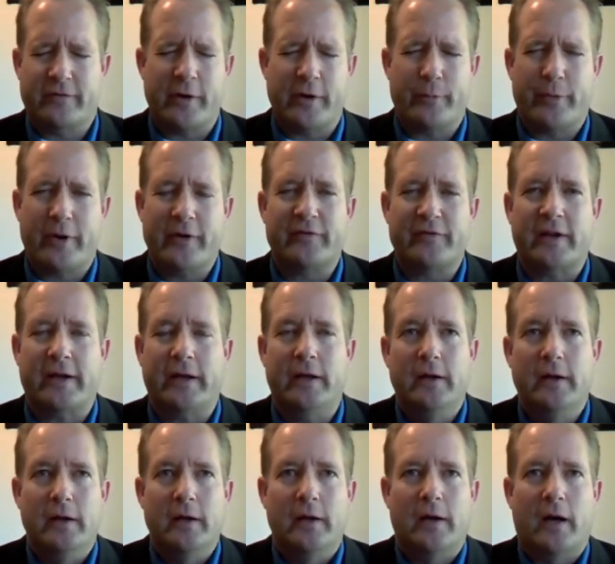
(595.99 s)
Very briefly,
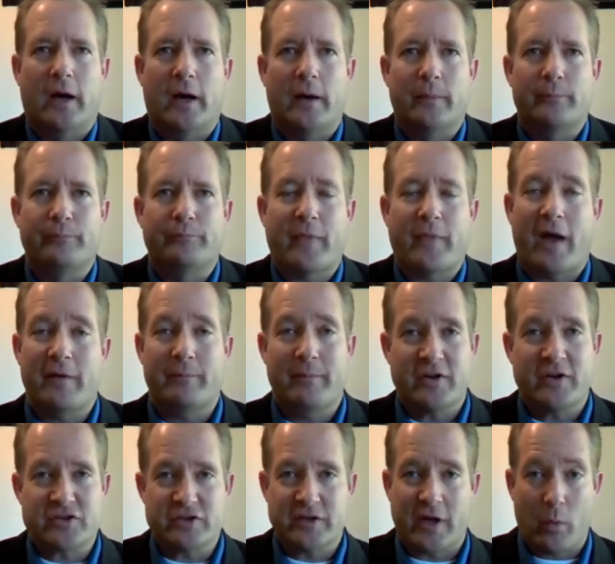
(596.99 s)
I've
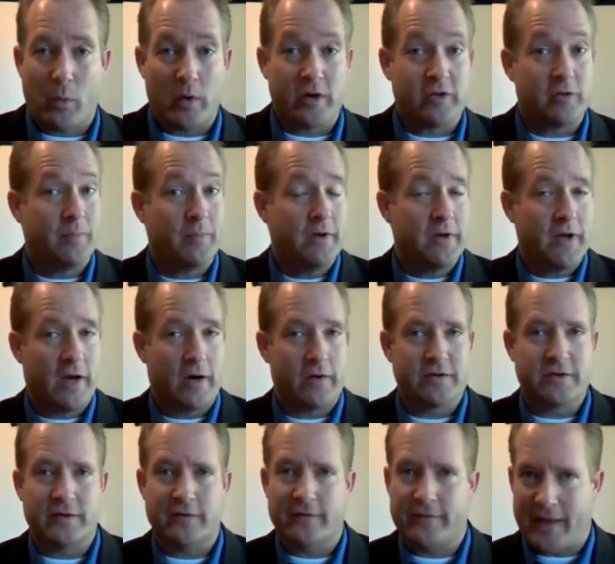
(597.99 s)
mentioned I want it to be
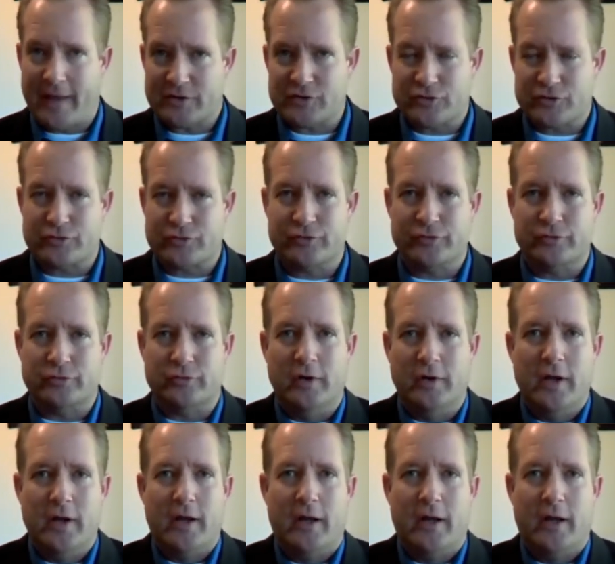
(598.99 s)
narrative. That's true.